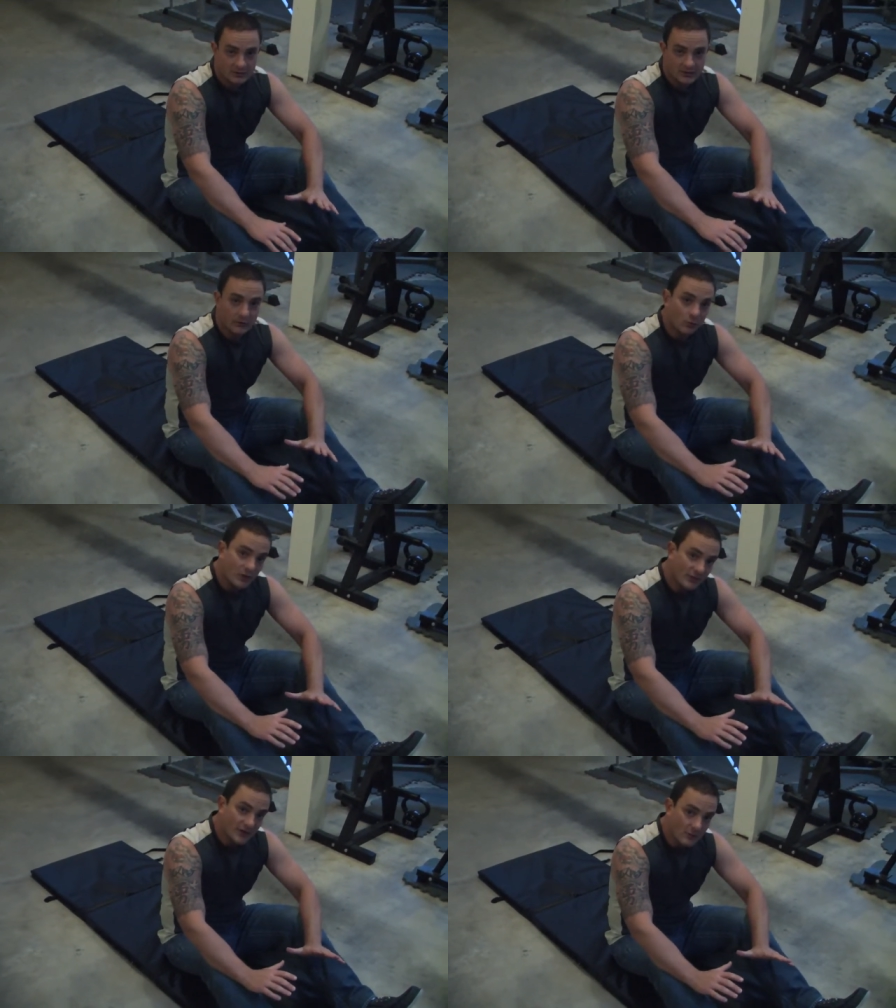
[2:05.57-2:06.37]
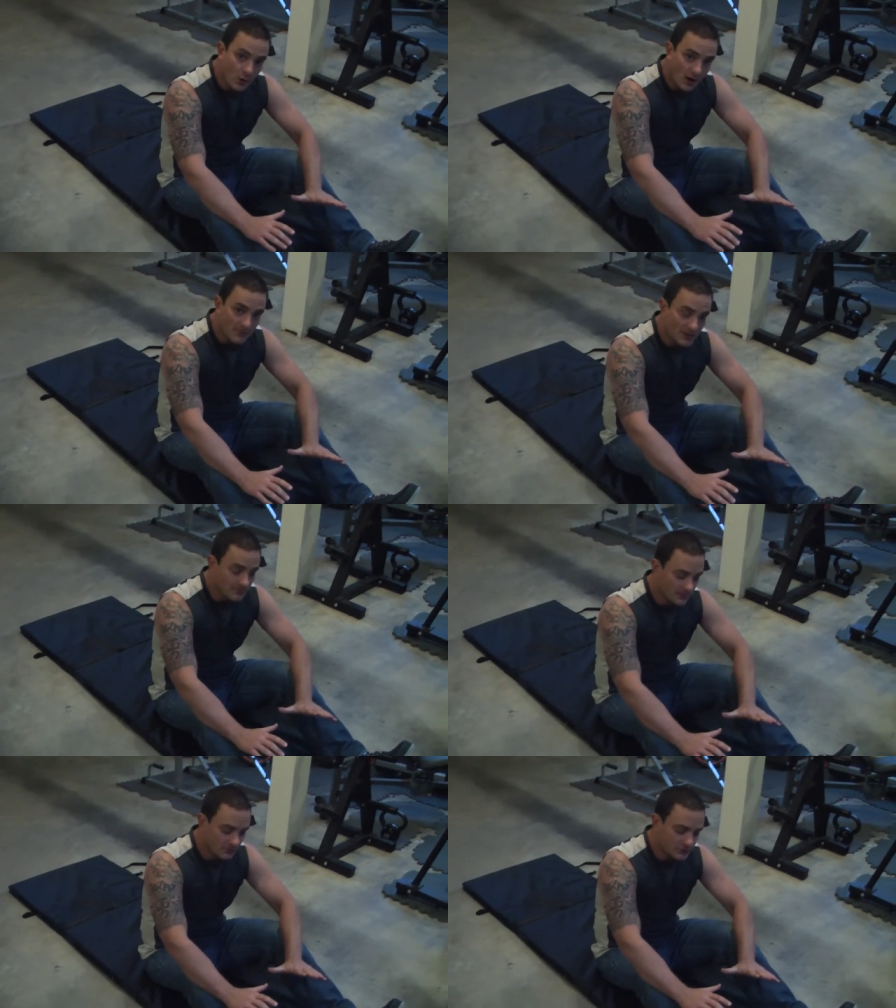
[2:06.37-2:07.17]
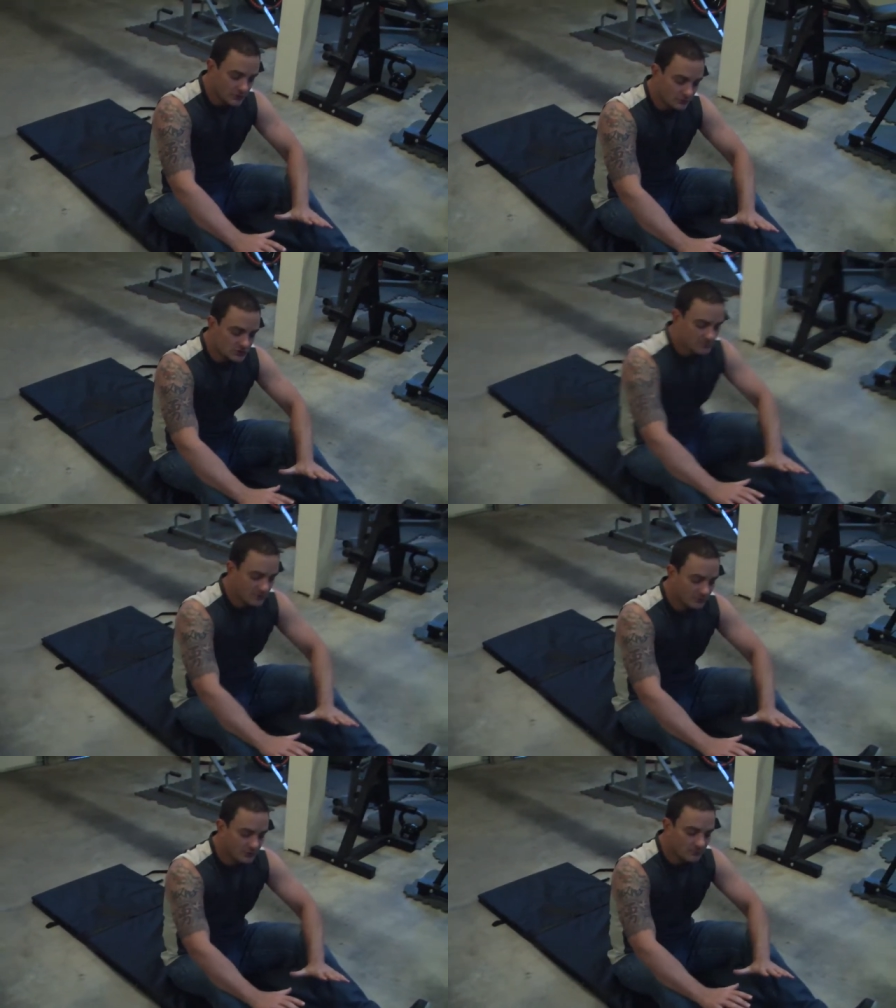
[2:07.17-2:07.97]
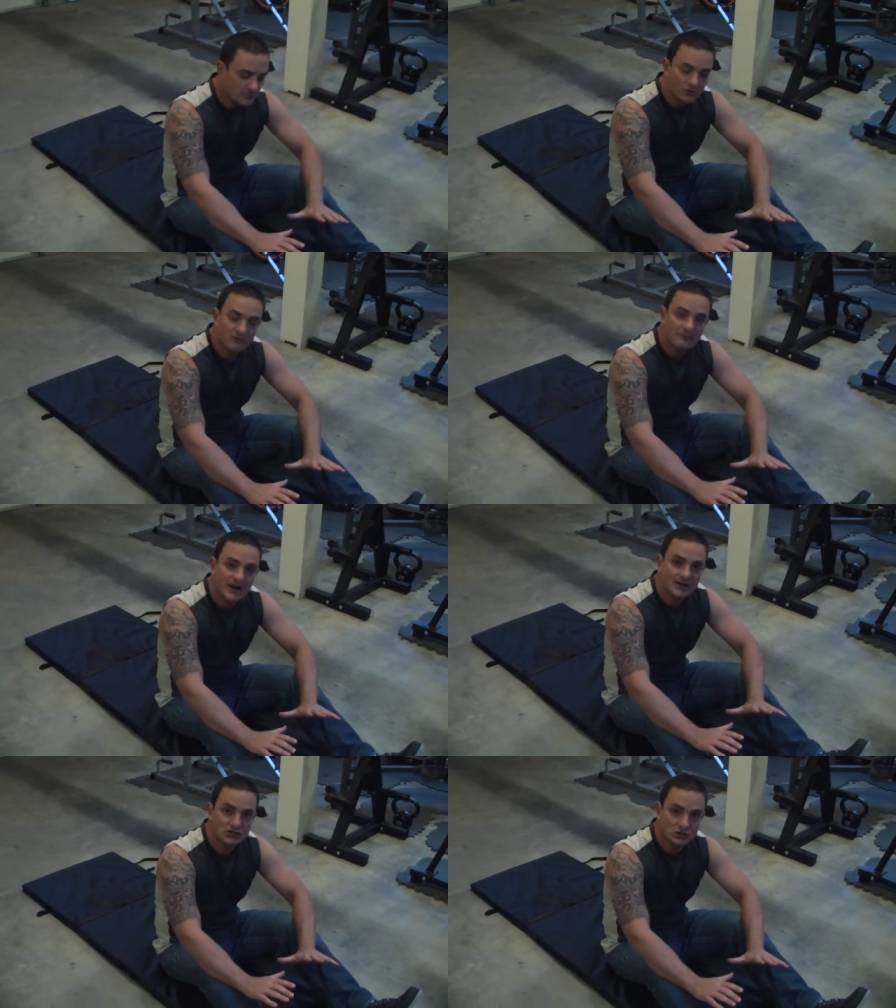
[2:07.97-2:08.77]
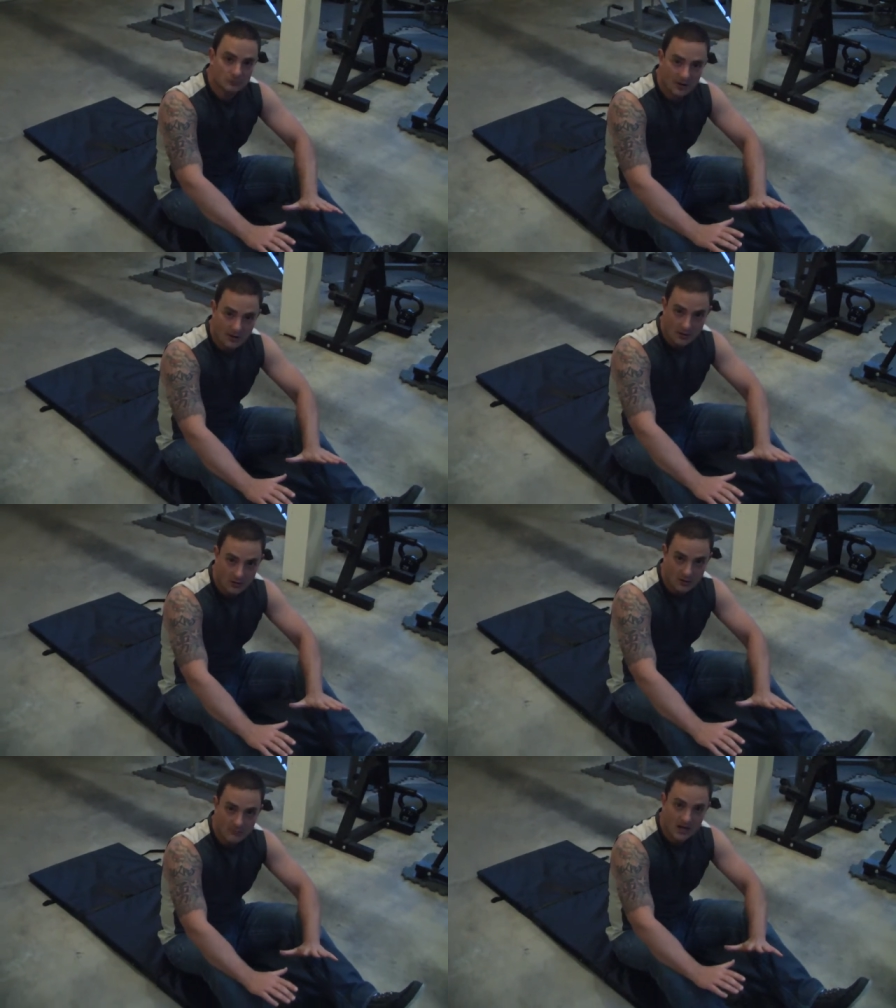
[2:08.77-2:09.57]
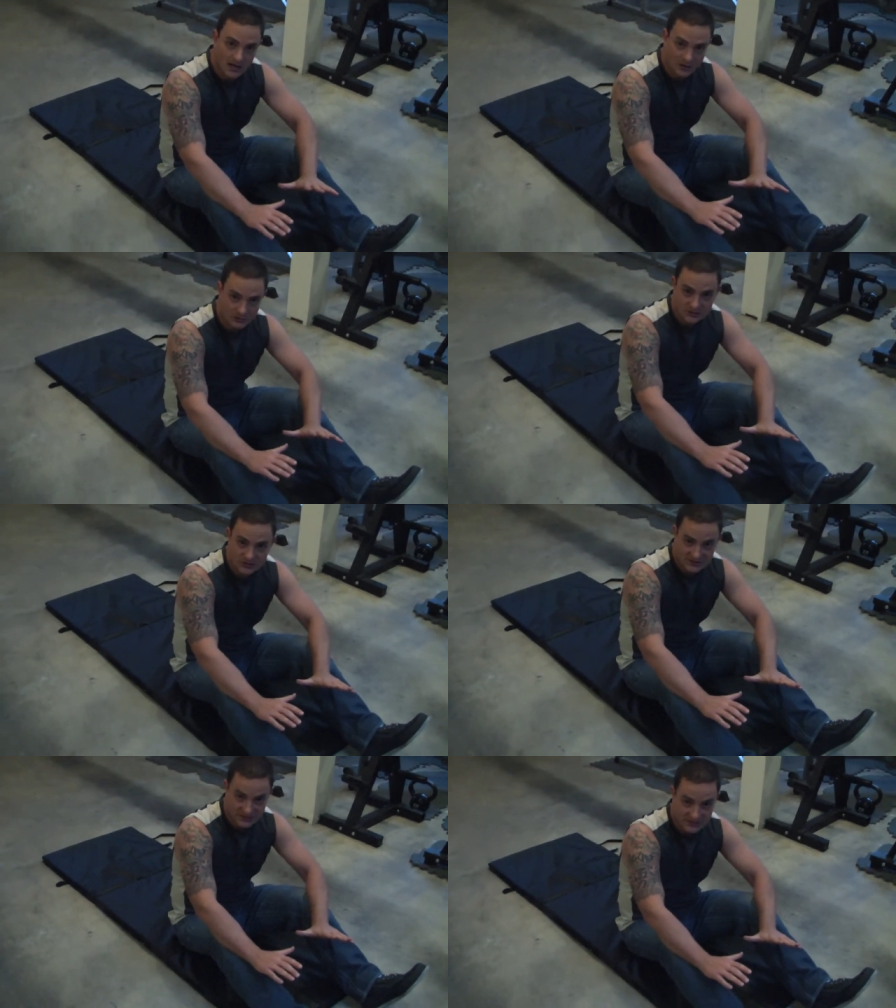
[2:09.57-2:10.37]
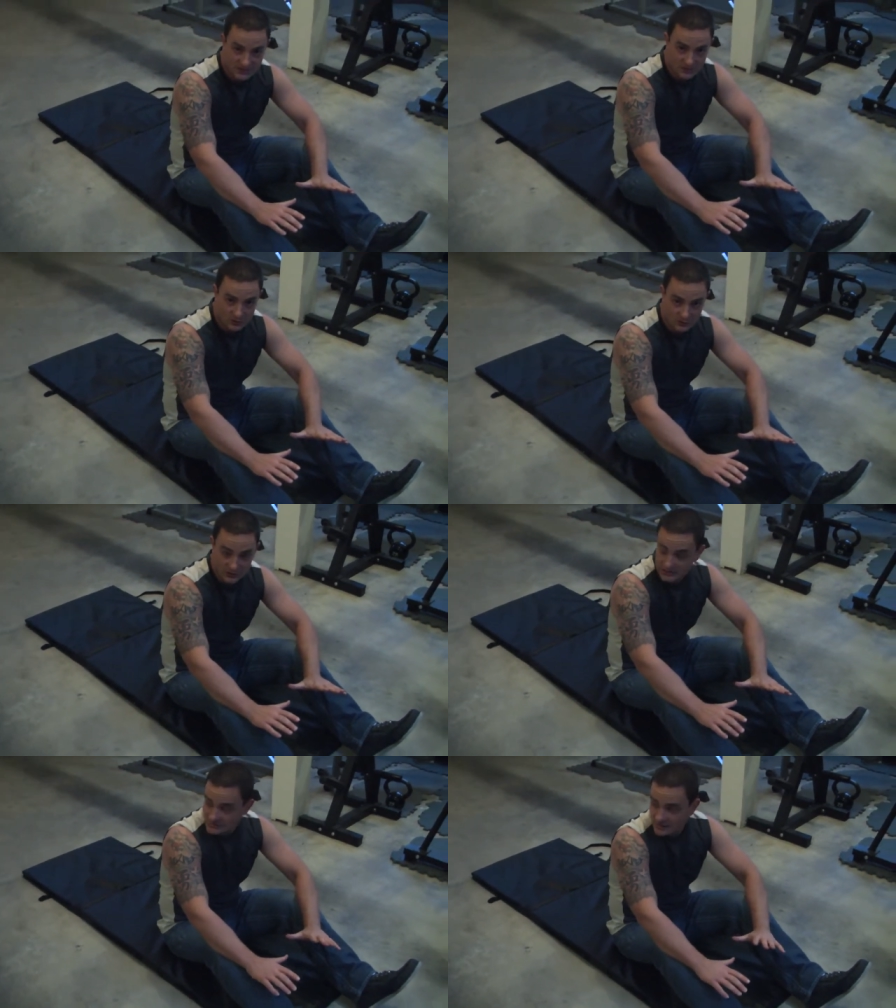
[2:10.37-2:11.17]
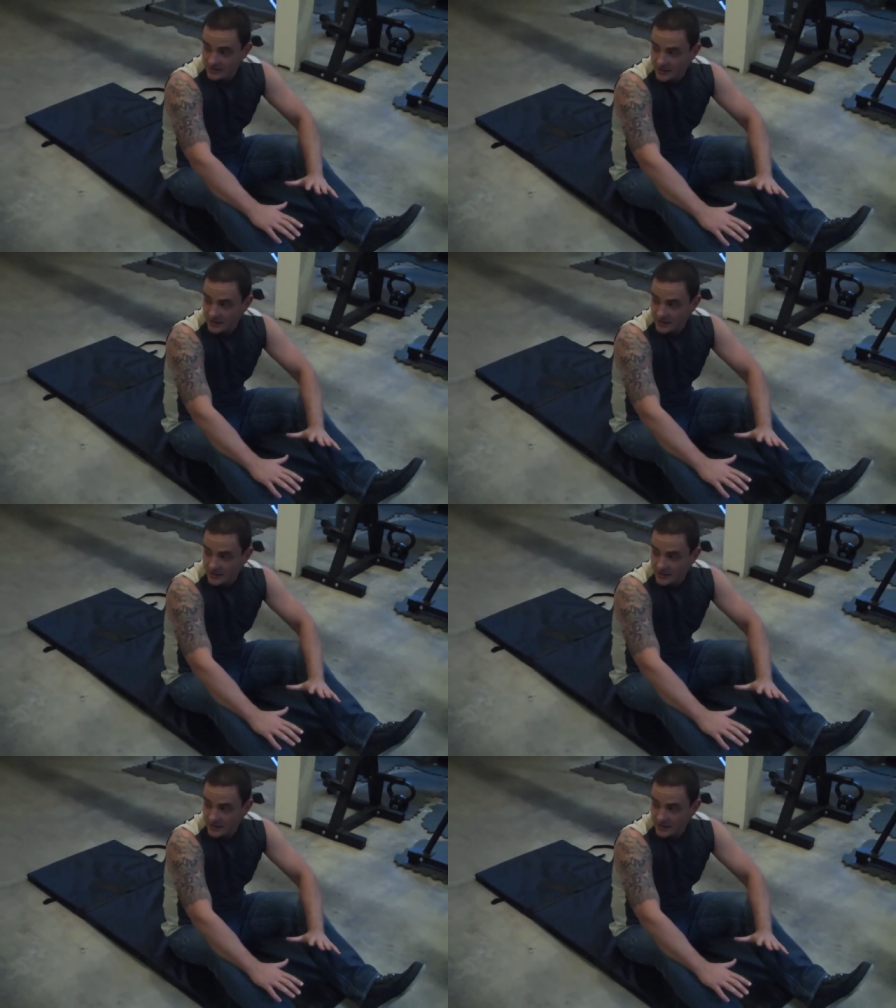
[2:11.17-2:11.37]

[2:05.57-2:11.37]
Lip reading: Like what they want me to be able to do is be able to move my arm 160 degrees.